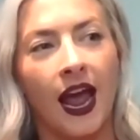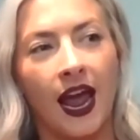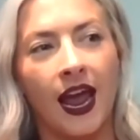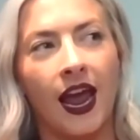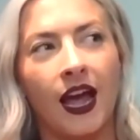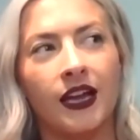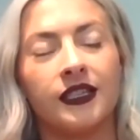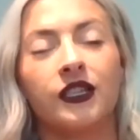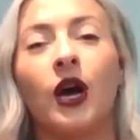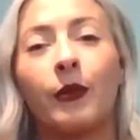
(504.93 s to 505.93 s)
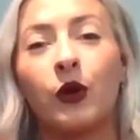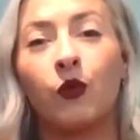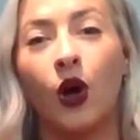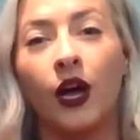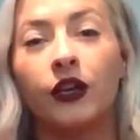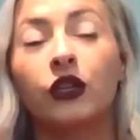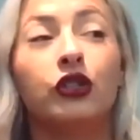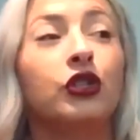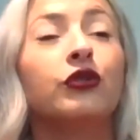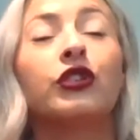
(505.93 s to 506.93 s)
And number one,
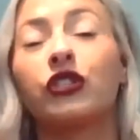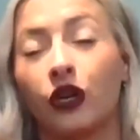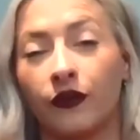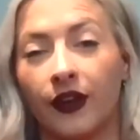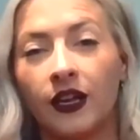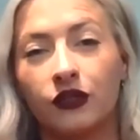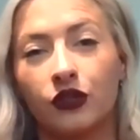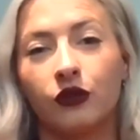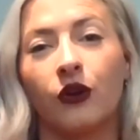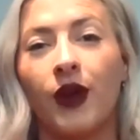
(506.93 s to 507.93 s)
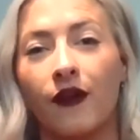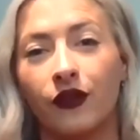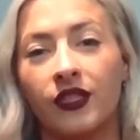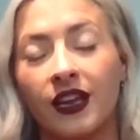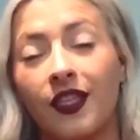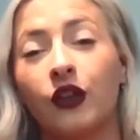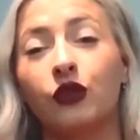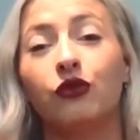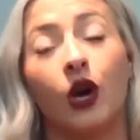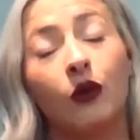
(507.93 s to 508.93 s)
you deserve it. So don't ever think that
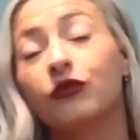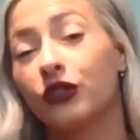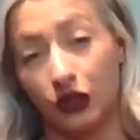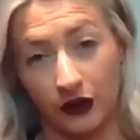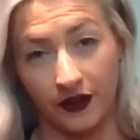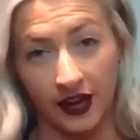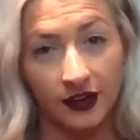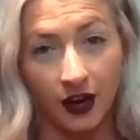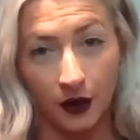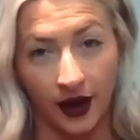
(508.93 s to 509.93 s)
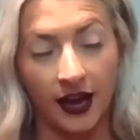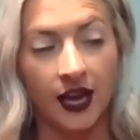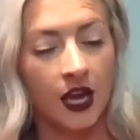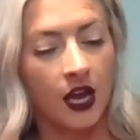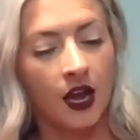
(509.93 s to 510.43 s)
you don't deserve it. Okay.